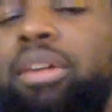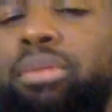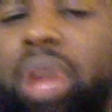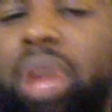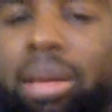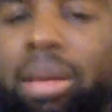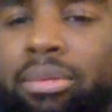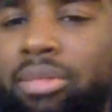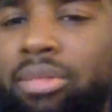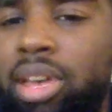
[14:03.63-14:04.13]

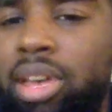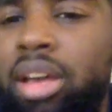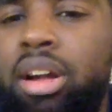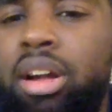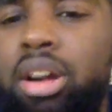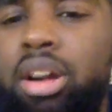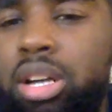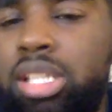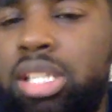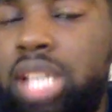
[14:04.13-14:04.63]
rap fan
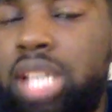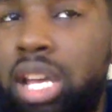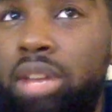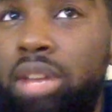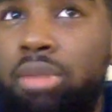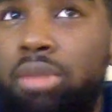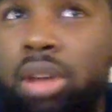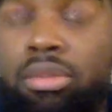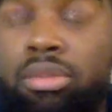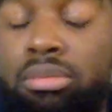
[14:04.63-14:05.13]
card
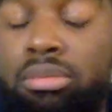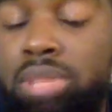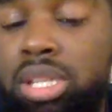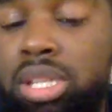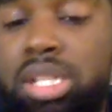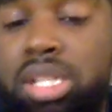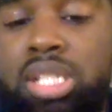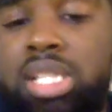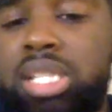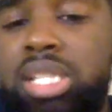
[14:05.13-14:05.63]
taken away from
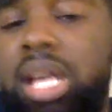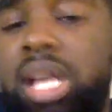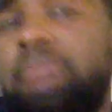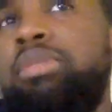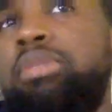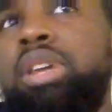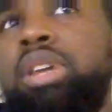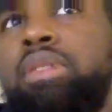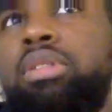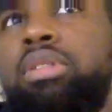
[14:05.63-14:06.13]
me just because I've
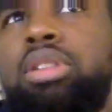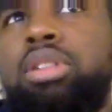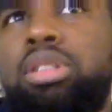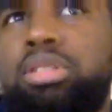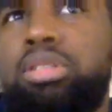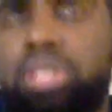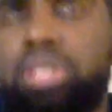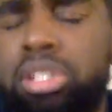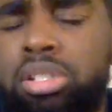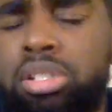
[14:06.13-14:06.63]
never
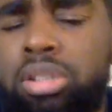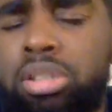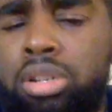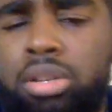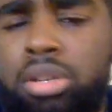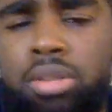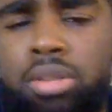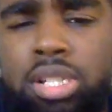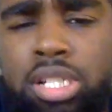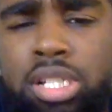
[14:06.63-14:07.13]
heard this
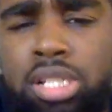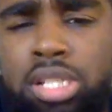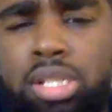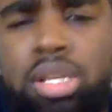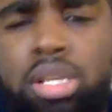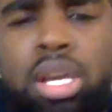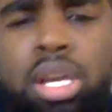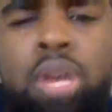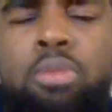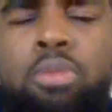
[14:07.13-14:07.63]
song, and it's
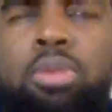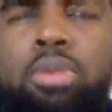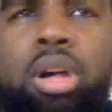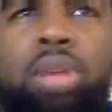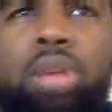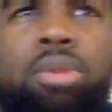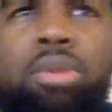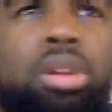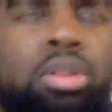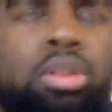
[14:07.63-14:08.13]

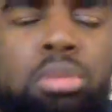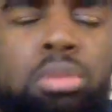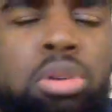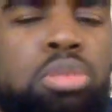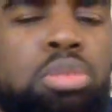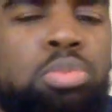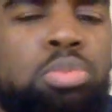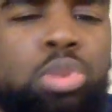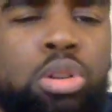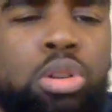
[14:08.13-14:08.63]
probably one of the
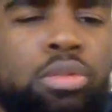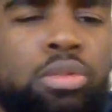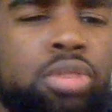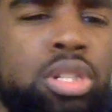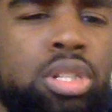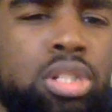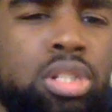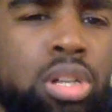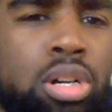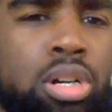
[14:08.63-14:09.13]
most
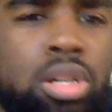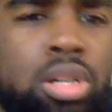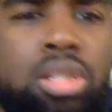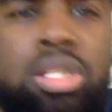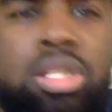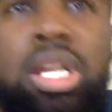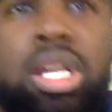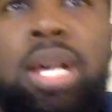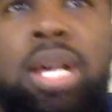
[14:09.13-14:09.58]
perfect songs.